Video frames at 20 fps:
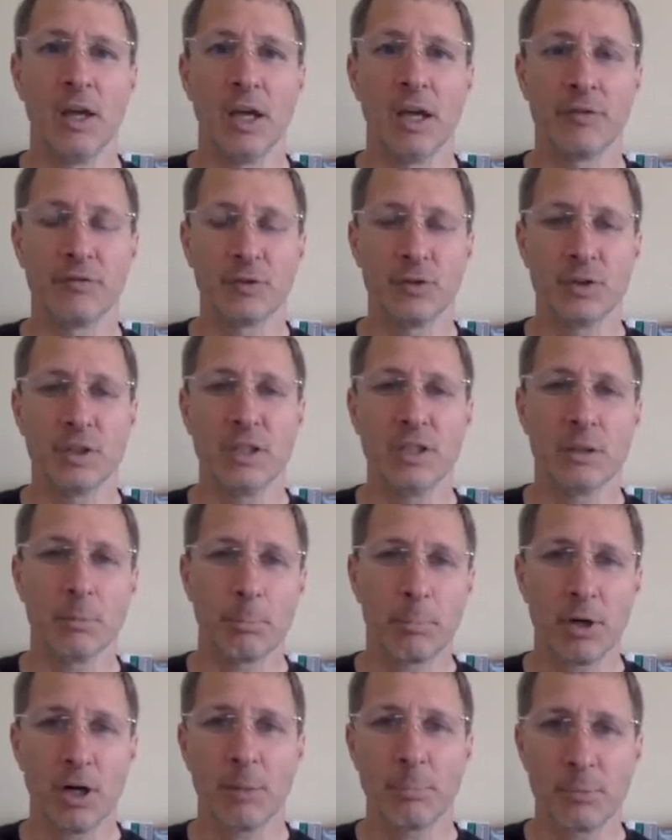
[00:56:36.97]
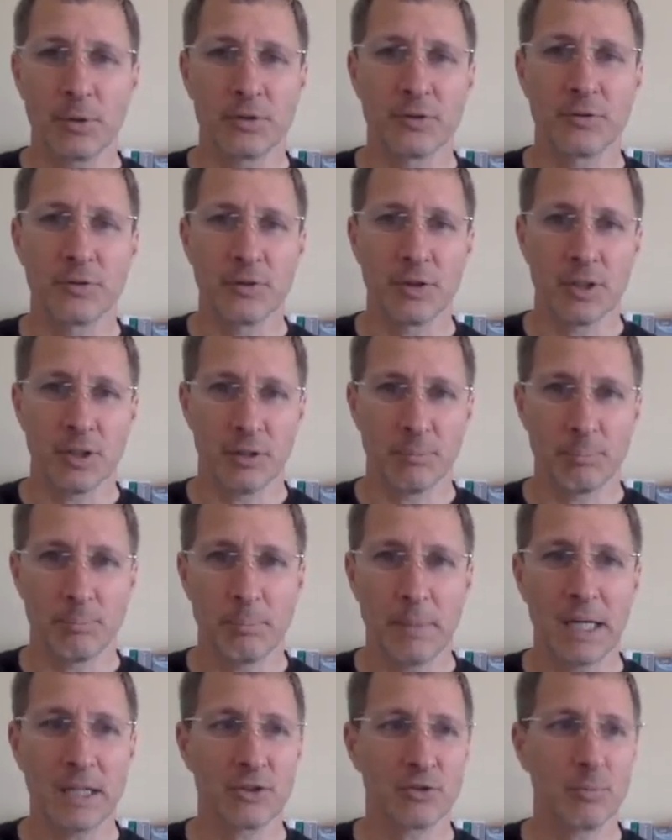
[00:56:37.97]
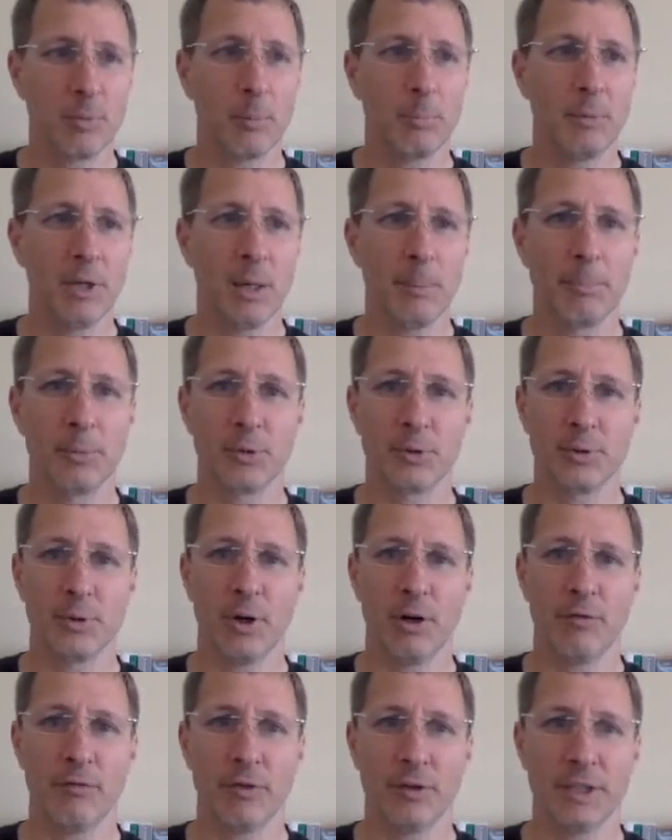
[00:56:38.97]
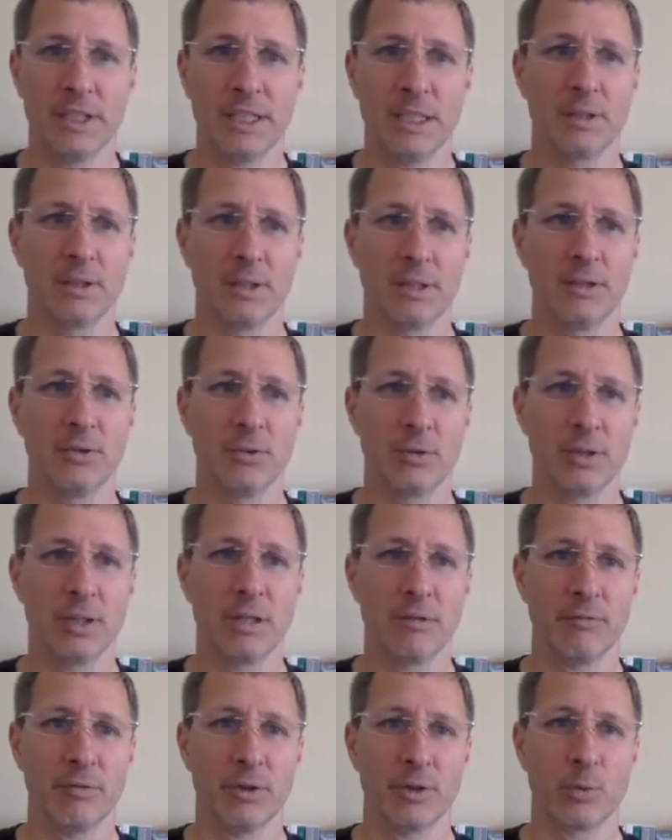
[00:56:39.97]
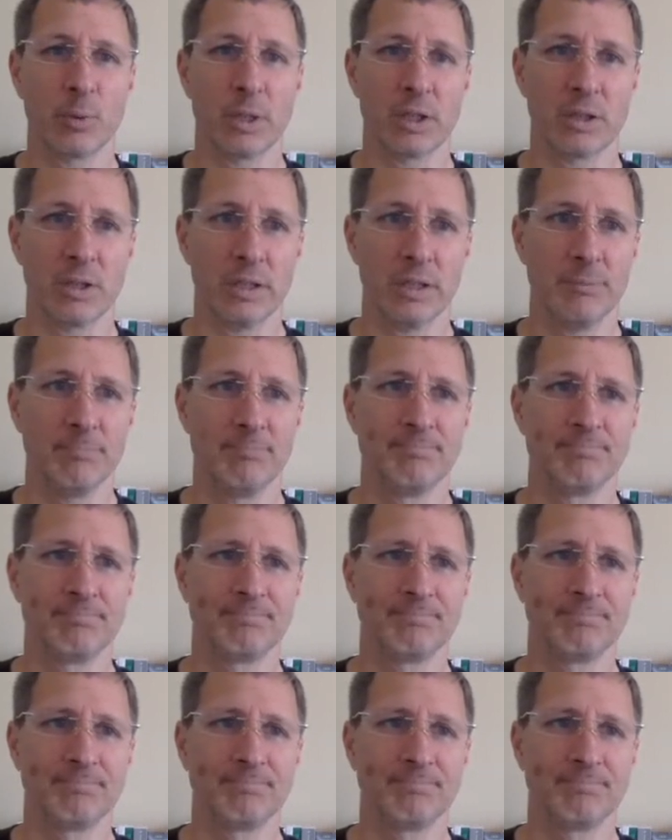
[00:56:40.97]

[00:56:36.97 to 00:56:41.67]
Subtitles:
If you need to pop the maximum number off a heap, you can get it very quickly.